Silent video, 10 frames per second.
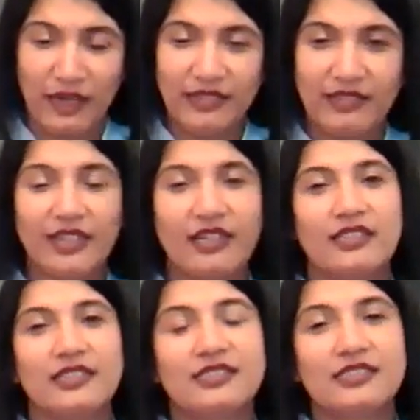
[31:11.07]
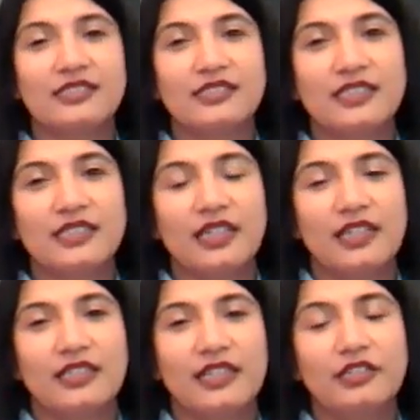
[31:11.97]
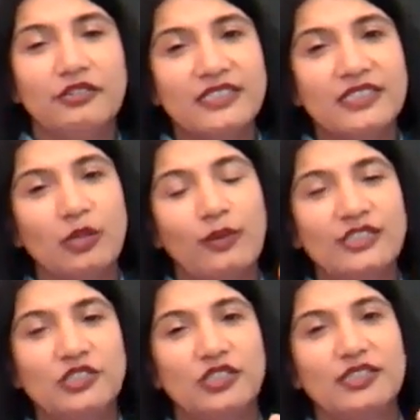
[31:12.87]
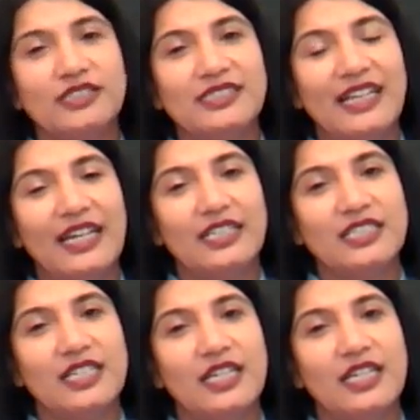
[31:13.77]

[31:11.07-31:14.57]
I think this is the interesting question, is that,